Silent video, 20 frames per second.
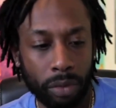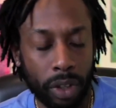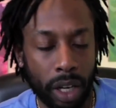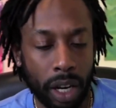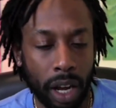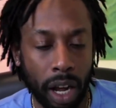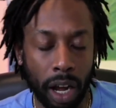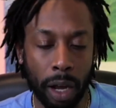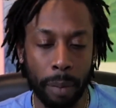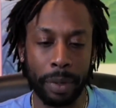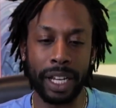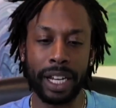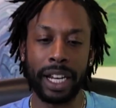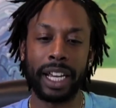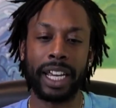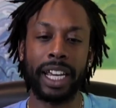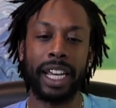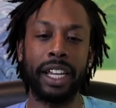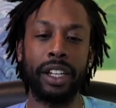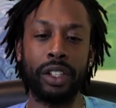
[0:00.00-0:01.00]
Um, and
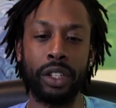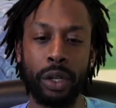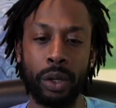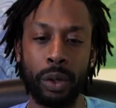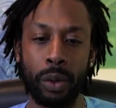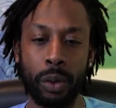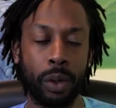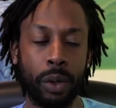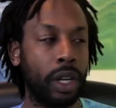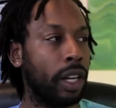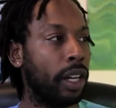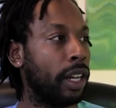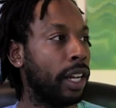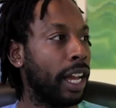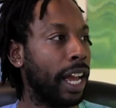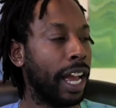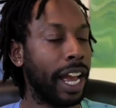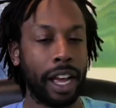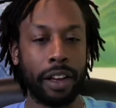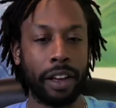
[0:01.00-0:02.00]
again, you
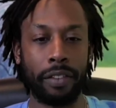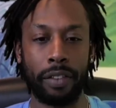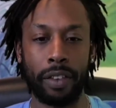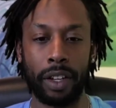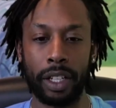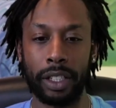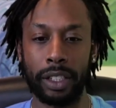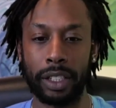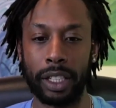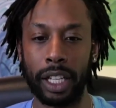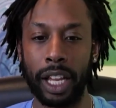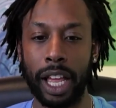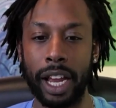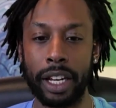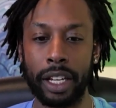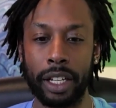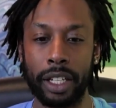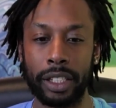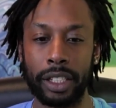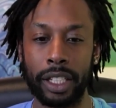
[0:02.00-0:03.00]
have there's a lot
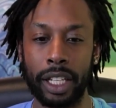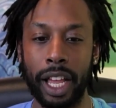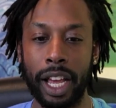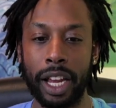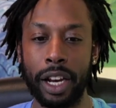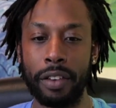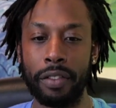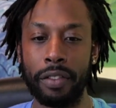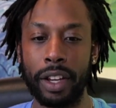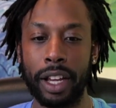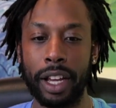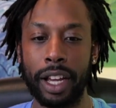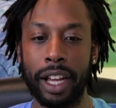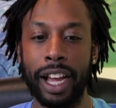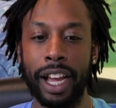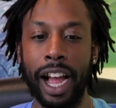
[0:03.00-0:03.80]
of there's a lot of uh,